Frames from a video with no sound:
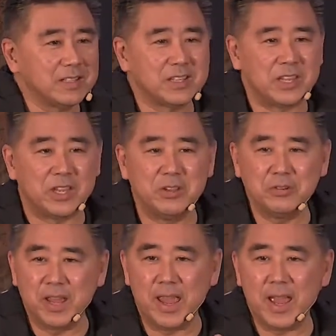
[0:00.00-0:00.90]

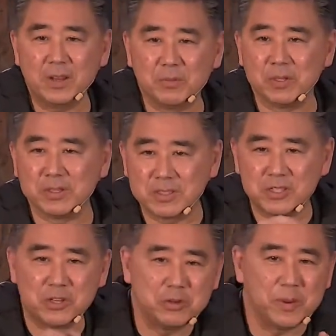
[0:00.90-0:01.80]
cute animals,
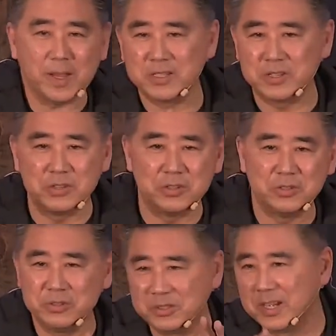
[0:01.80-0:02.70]
two by
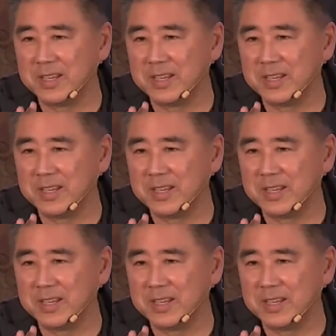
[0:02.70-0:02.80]
two,